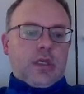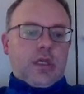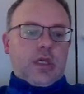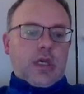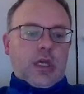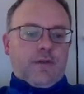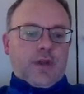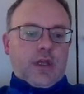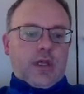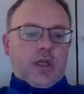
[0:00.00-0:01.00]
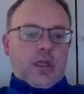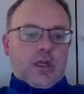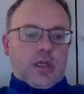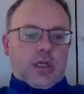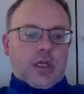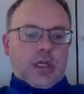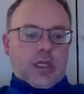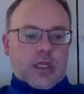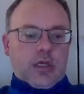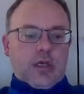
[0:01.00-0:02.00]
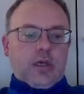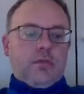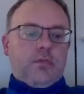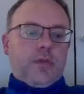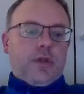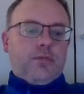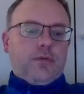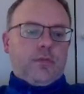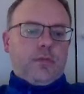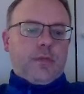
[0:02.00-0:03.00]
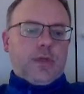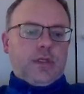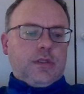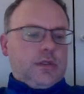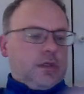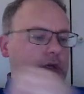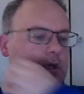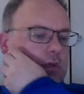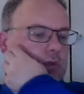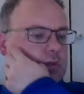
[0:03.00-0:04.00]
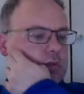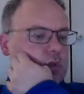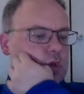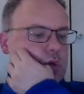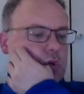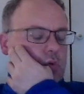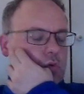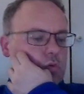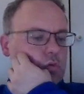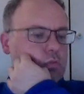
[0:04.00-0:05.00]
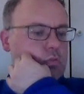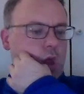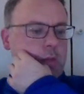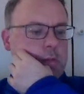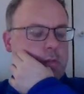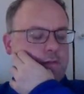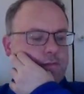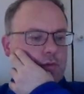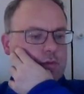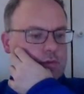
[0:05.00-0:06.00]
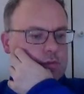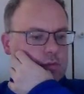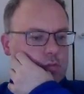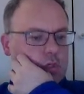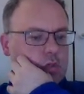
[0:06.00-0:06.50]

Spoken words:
and if here, then here. But the problem is I can just go, maybe b4 is also winning.